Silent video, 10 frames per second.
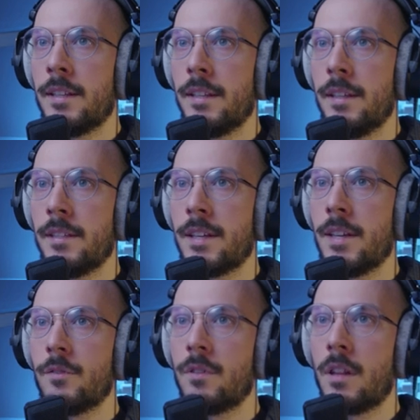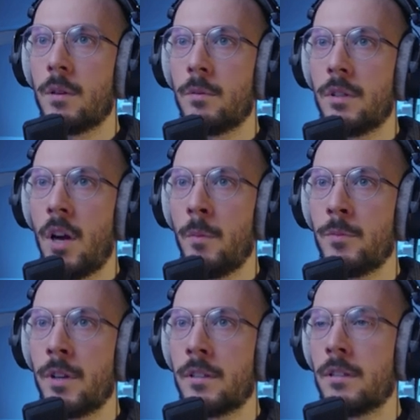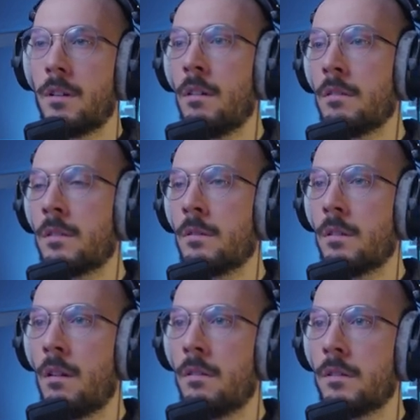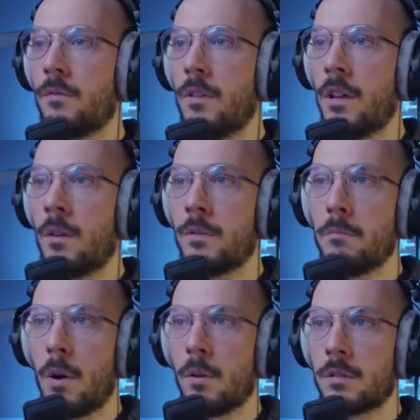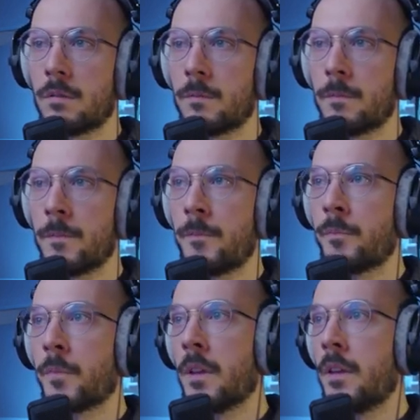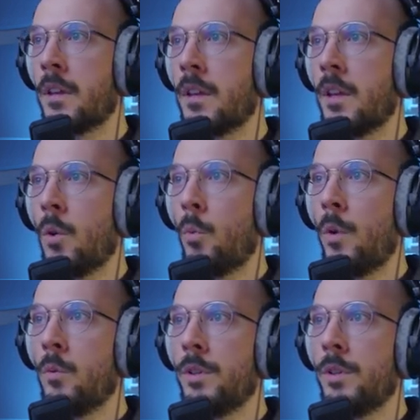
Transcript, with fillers: is a float object, also called float box. When we